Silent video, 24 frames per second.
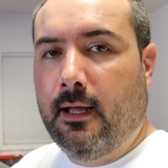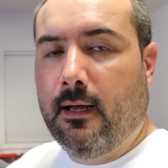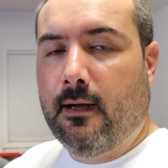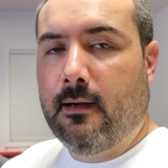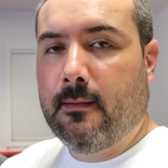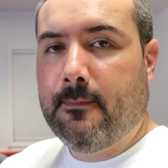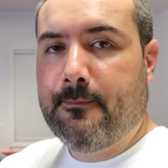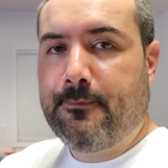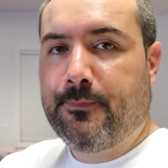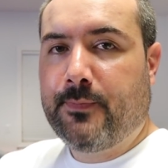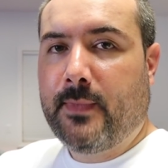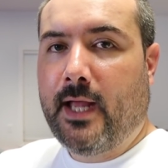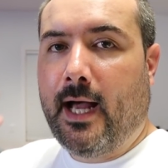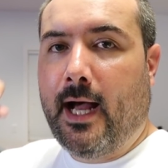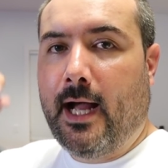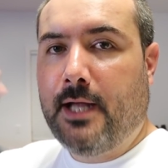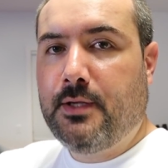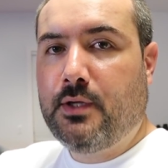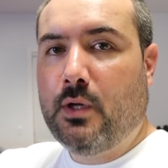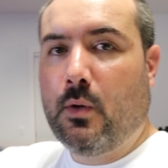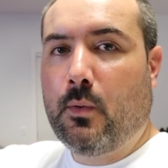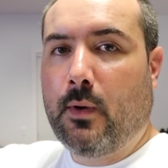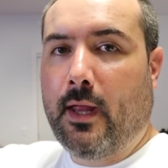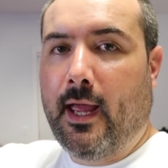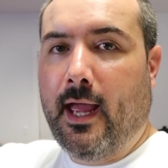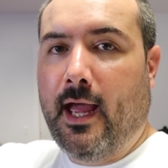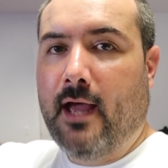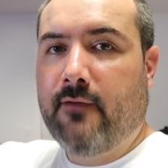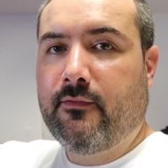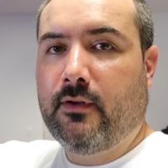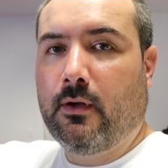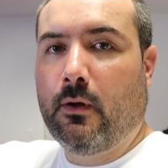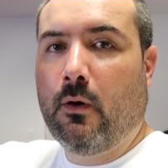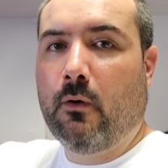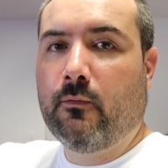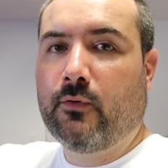I don't
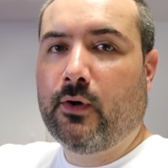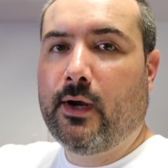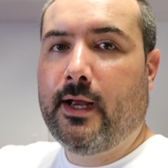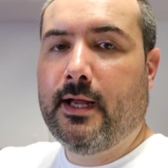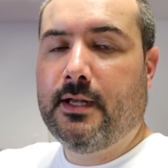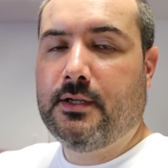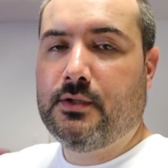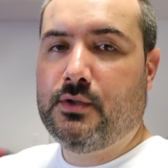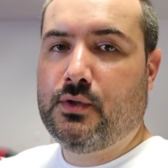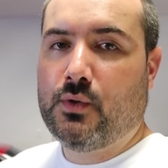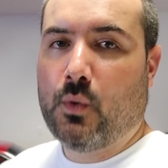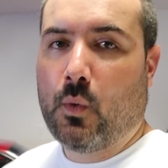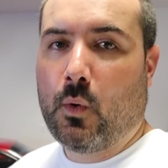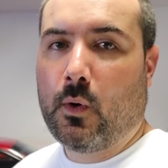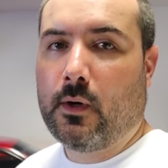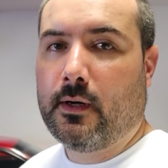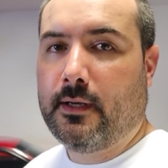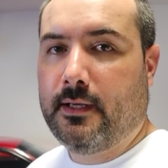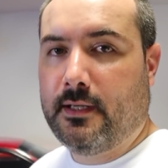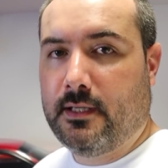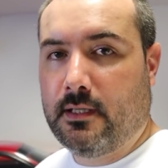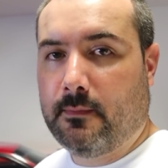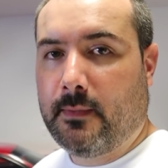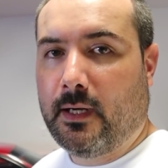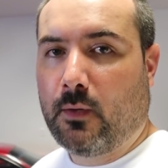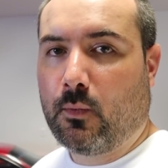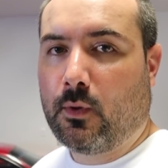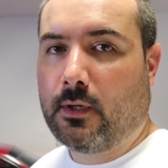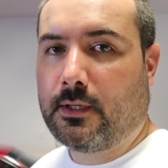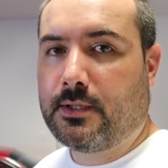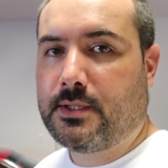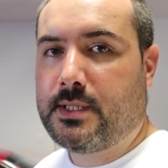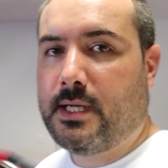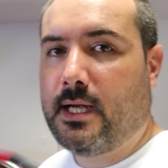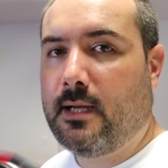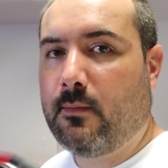have an overhead door into my
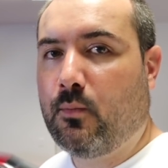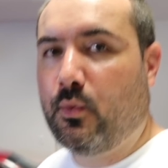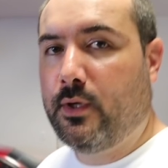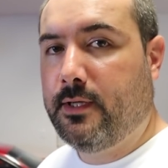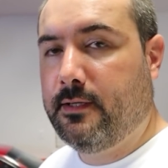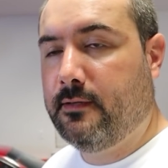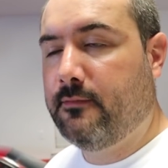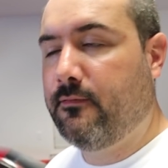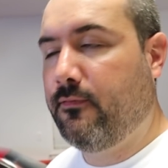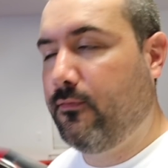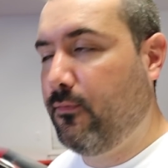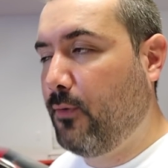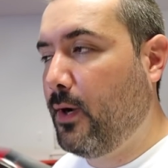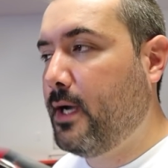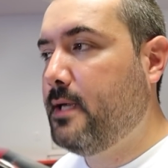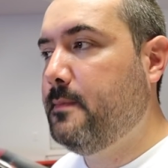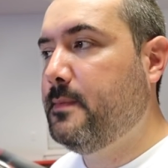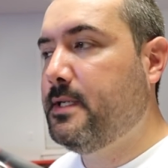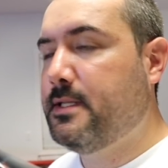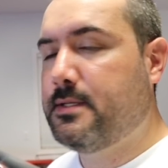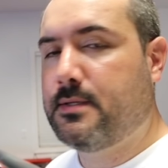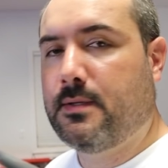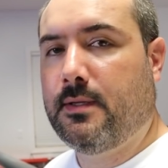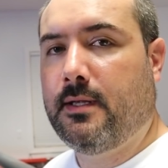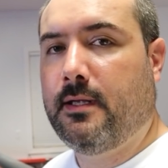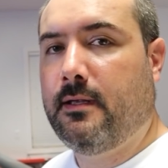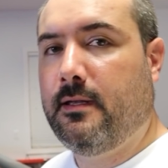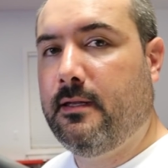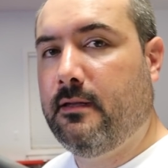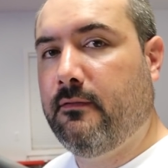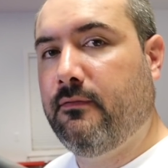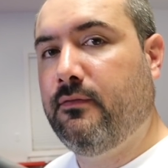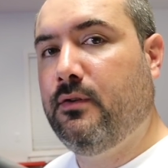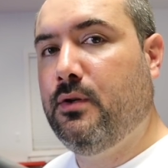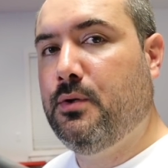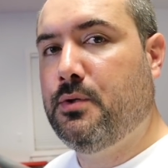workshop. We did frame it so that in
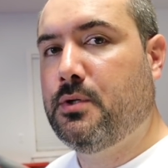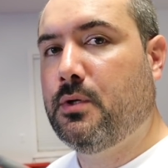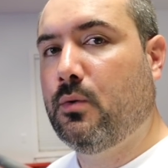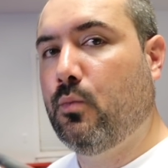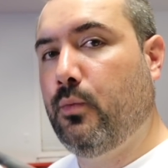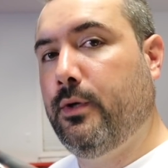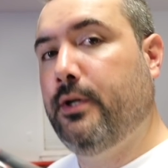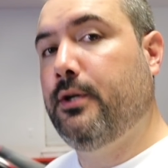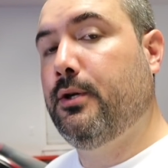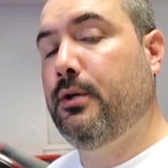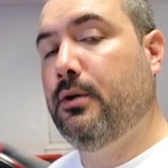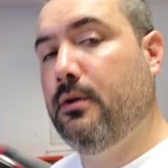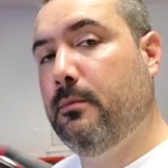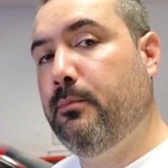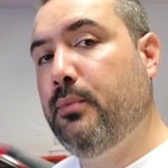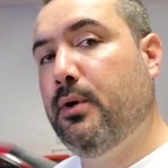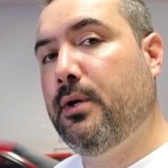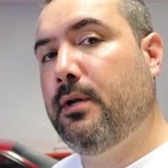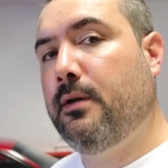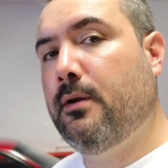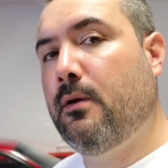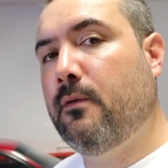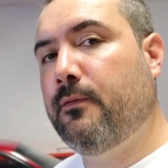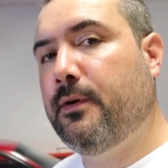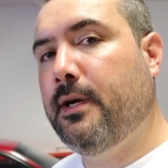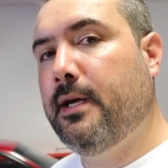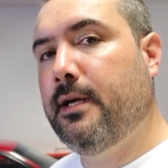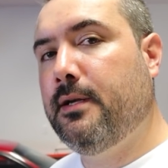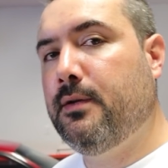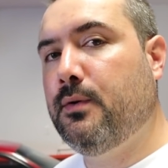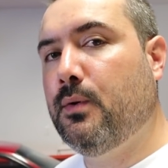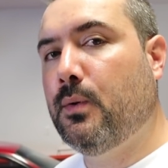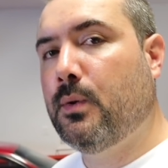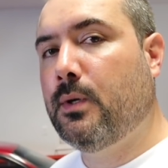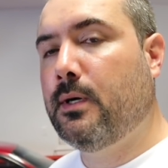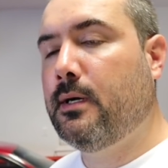the future we could put an
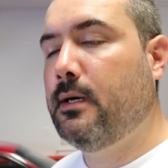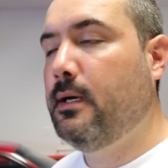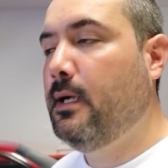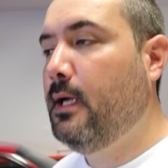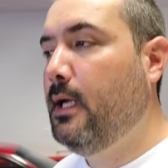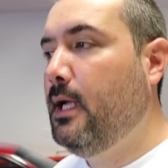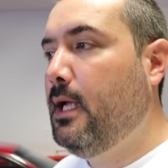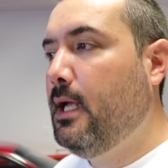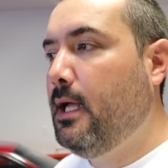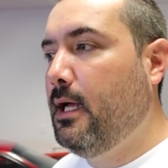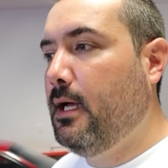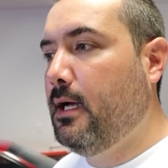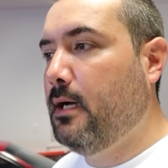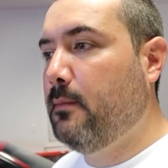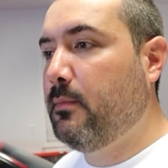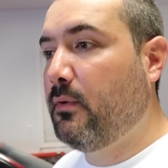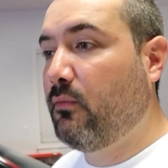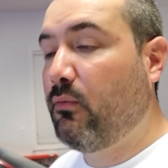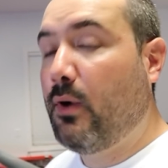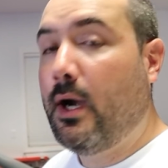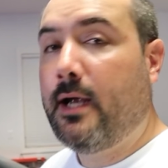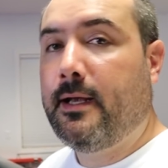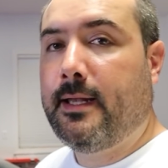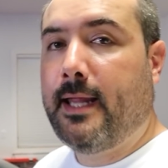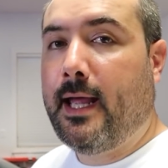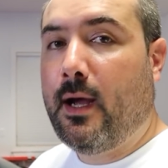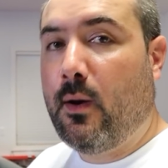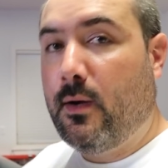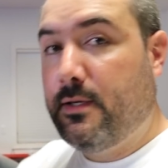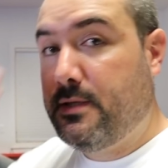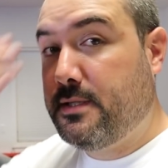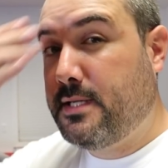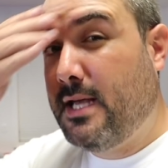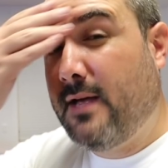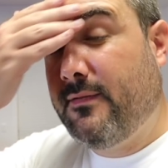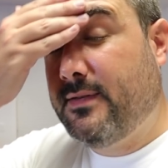overhead door. But right now
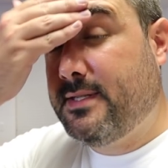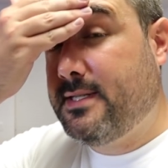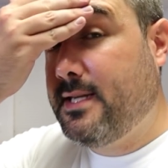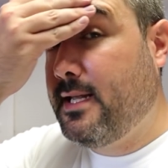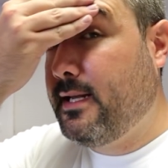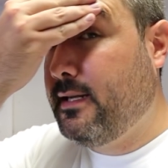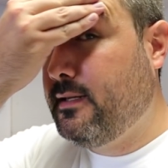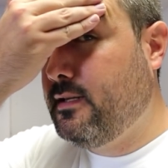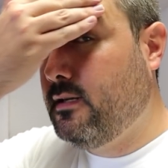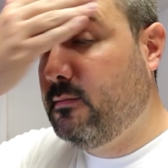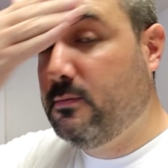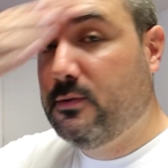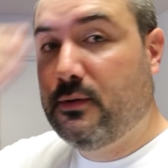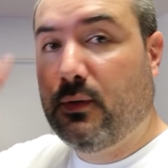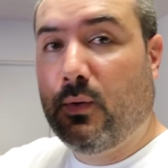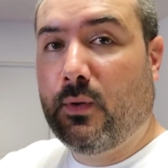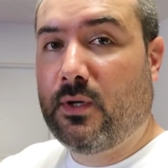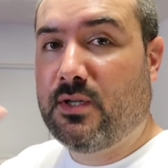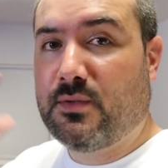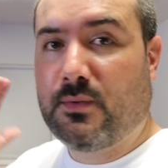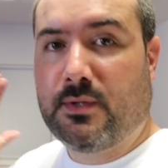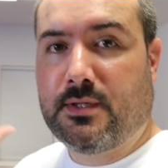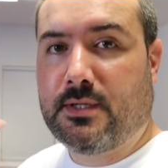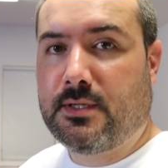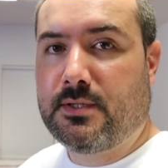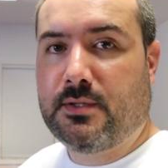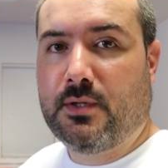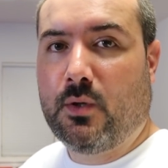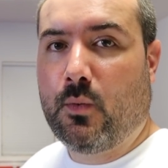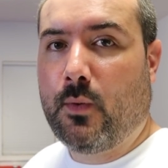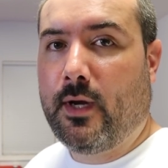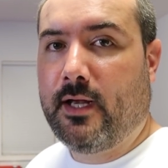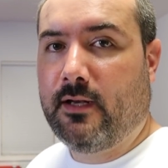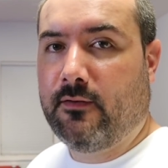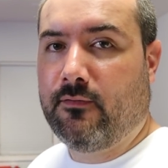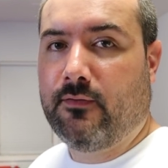I just have a set of double doors, which there's no
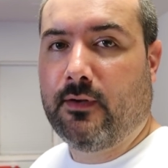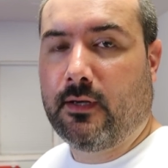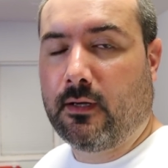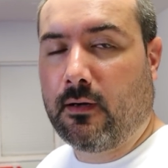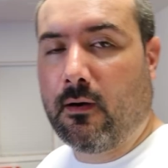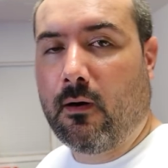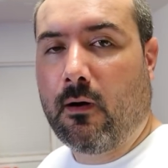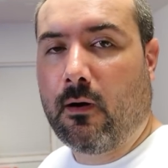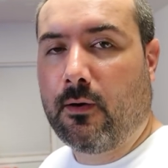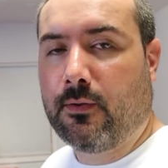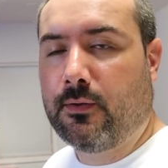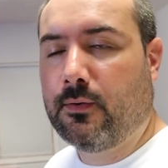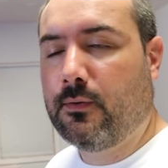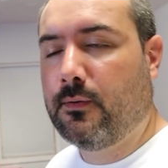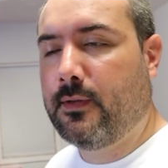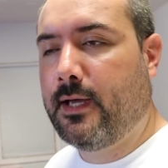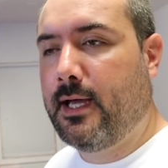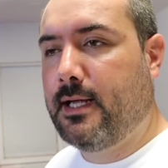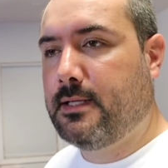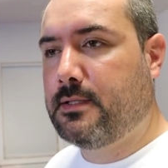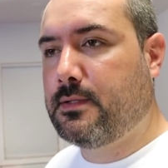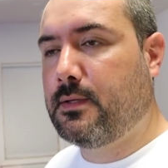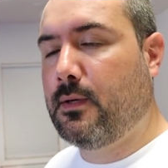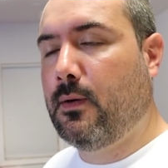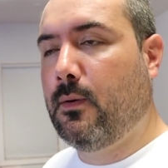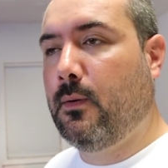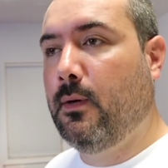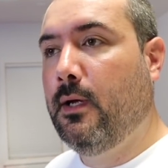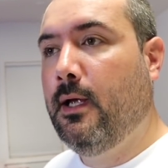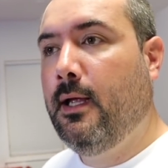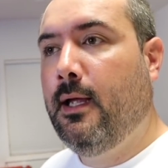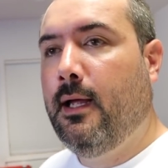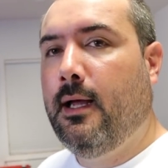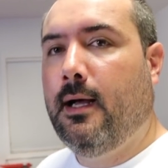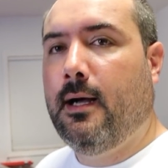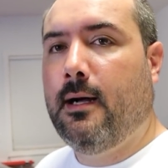way to fit a car through that. So
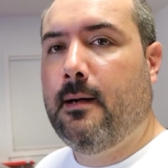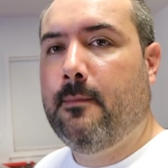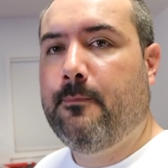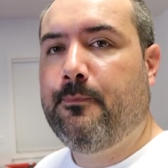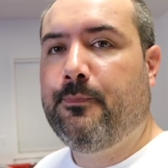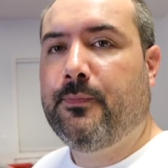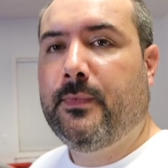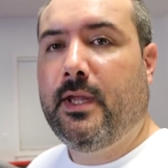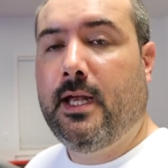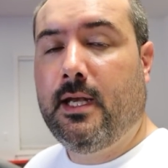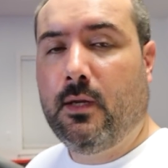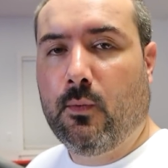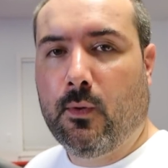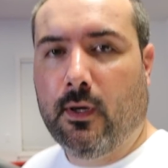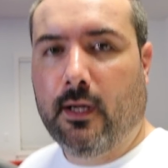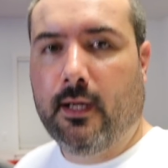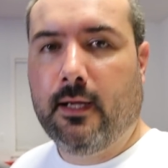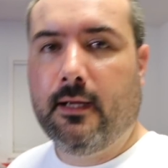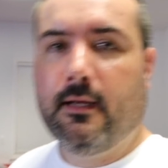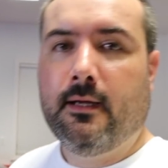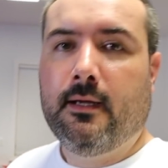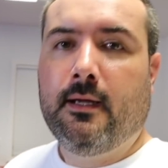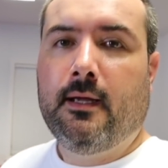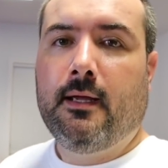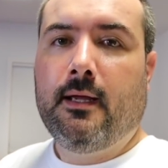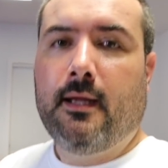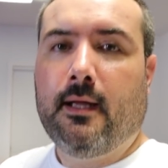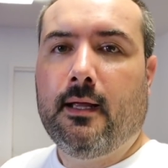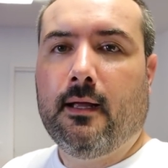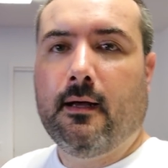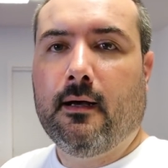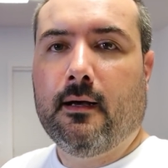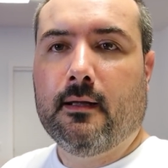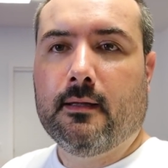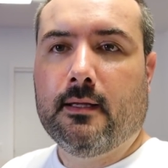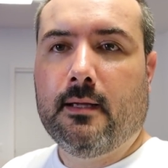anyway,
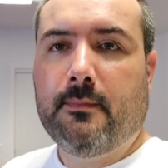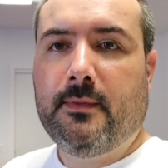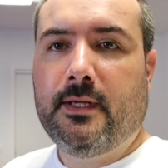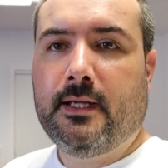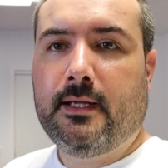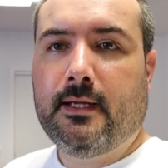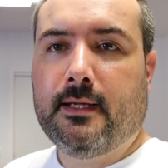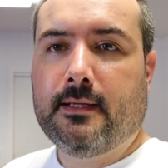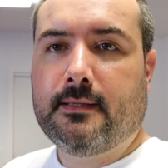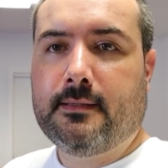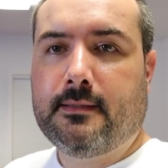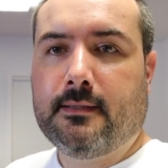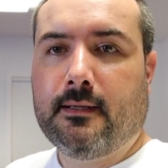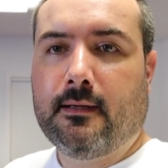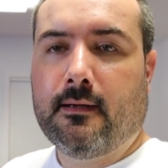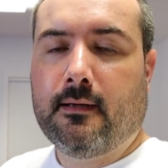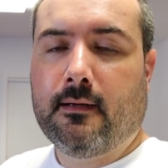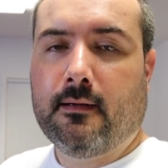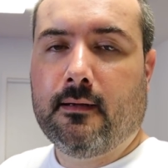let me get